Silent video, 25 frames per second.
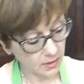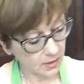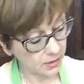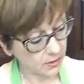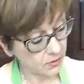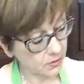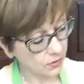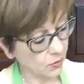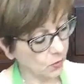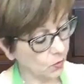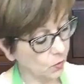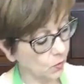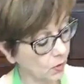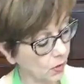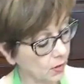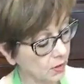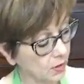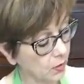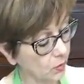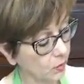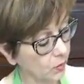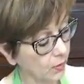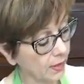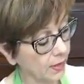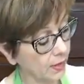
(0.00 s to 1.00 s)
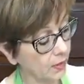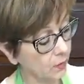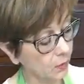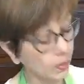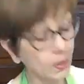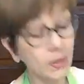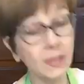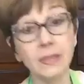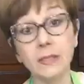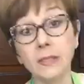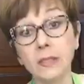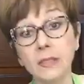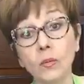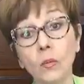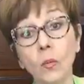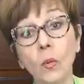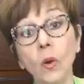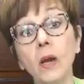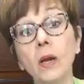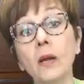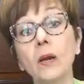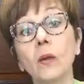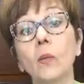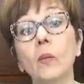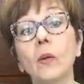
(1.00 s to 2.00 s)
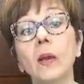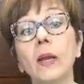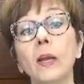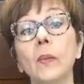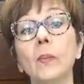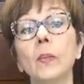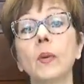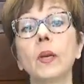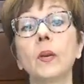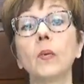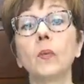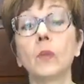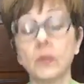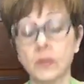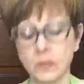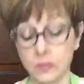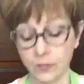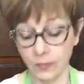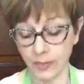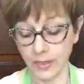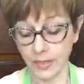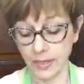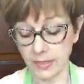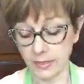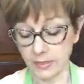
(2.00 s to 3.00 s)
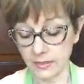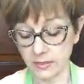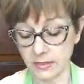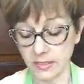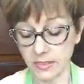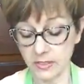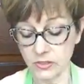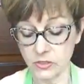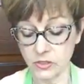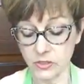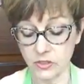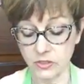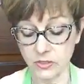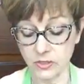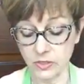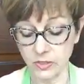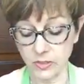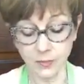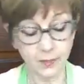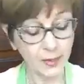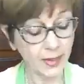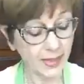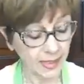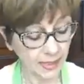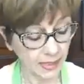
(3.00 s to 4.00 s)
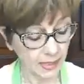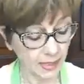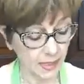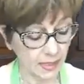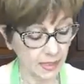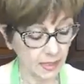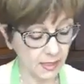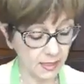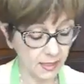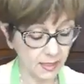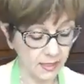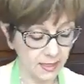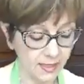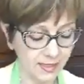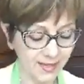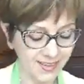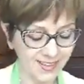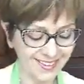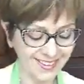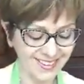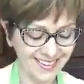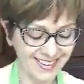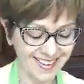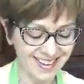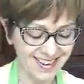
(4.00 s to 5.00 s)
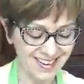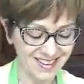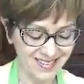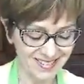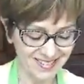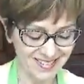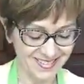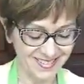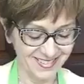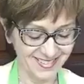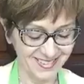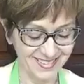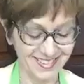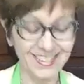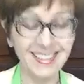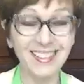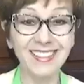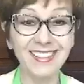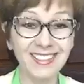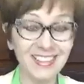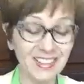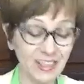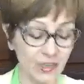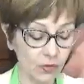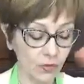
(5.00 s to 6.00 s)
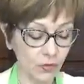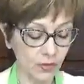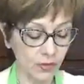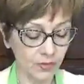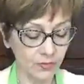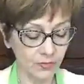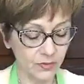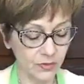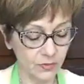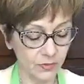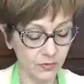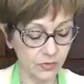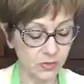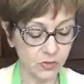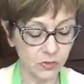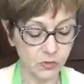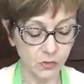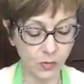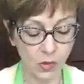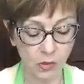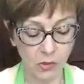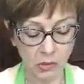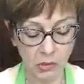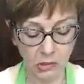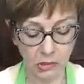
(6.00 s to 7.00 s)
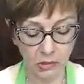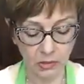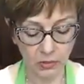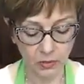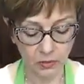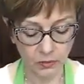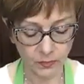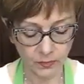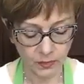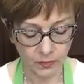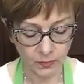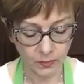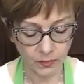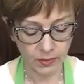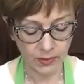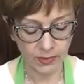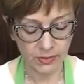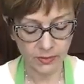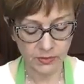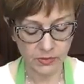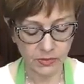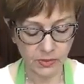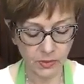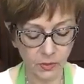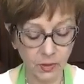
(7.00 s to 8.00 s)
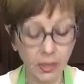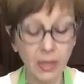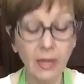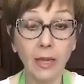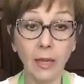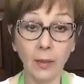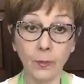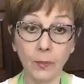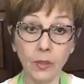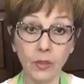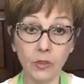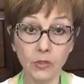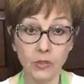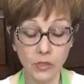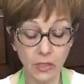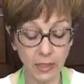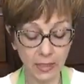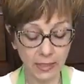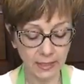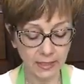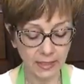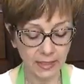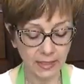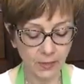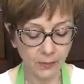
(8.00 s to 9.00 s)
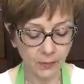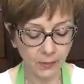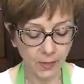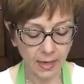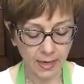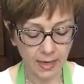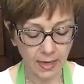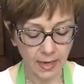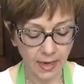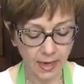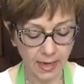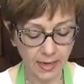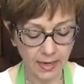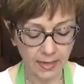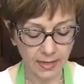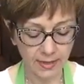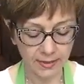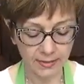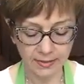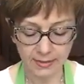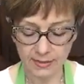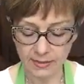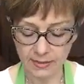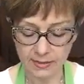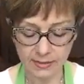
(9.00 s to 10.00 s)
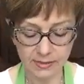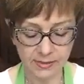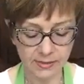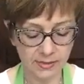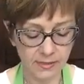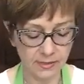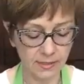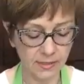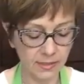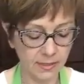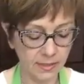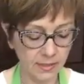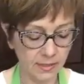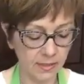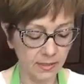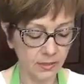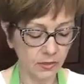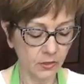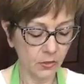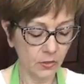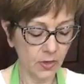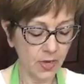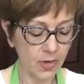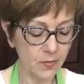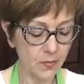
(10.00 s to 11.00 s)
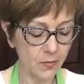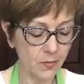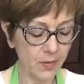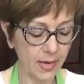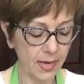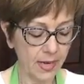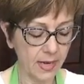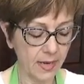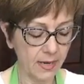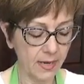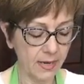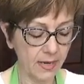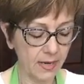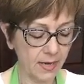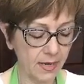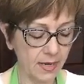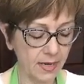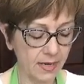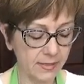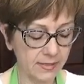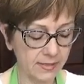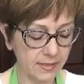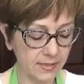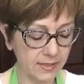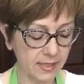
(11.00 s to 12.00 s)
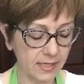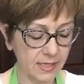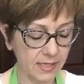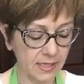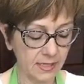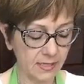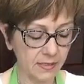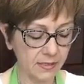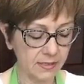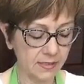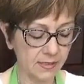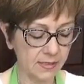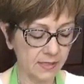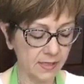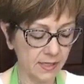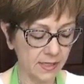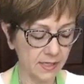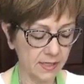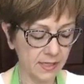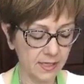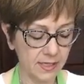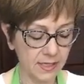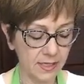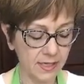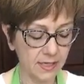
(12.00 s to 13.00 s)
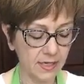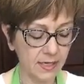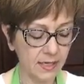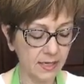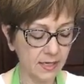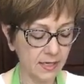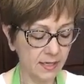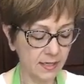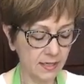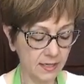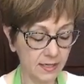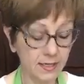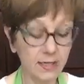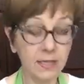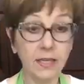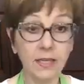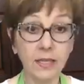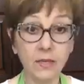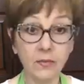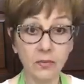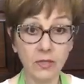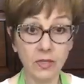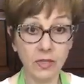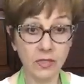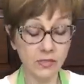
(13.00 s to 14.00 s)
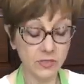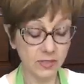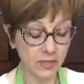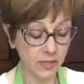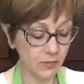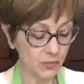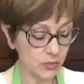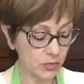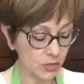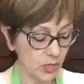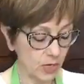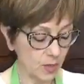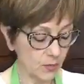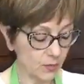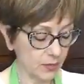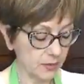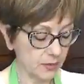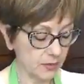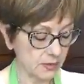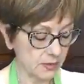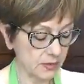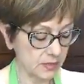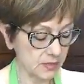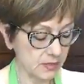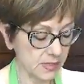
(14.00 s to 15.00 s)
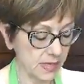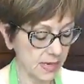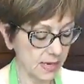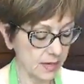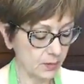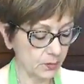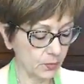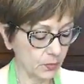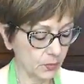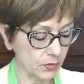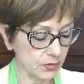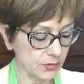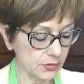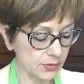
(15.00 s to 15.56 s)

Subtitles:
don't walk away. Well, I didn't walk away, but I wasn't paying attention to the pan, and there was smoke all over the place. So I'm going to try to keep my eye on this crepe pan as it heats. even as I'm chopping these apples.